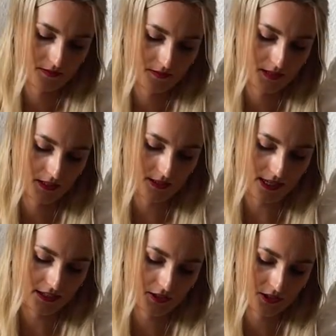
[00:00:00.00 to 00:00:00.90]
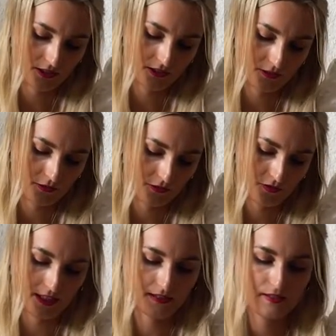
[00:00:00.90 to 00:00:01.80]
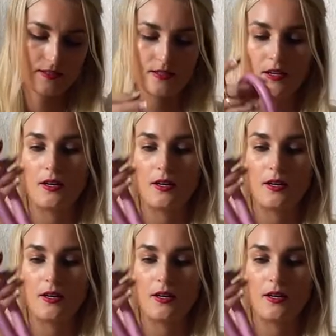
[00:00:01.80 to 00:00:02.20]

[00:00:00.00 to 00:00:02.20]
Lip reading: This actually fits